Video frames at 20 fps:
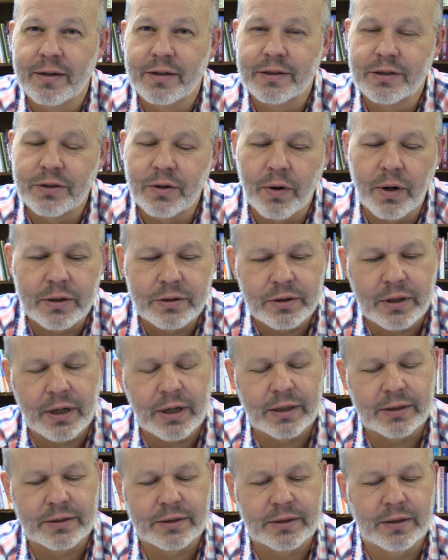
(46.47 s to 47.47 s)
So our
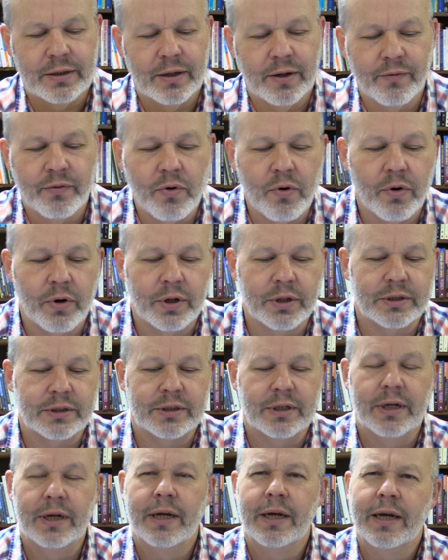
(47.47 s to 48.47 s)
trust, of
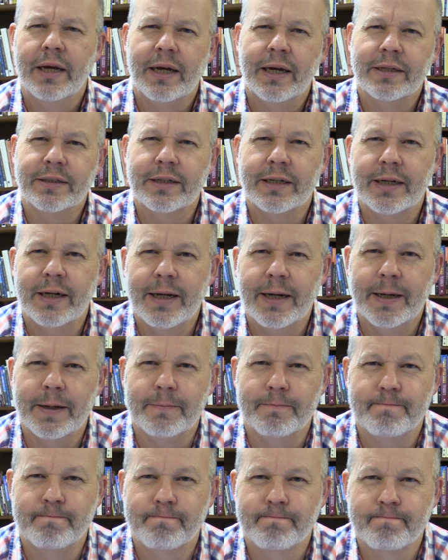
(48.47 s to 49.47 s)
course, is in
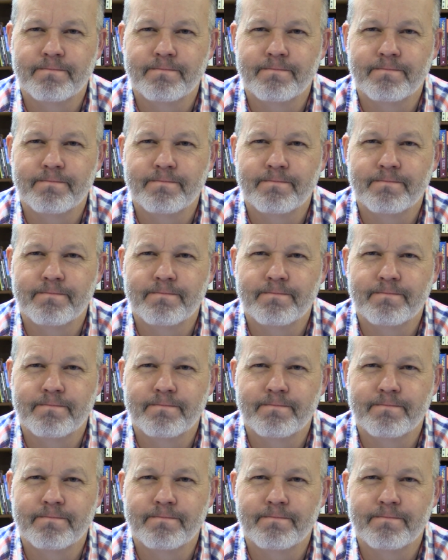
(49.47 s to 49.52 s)
Him.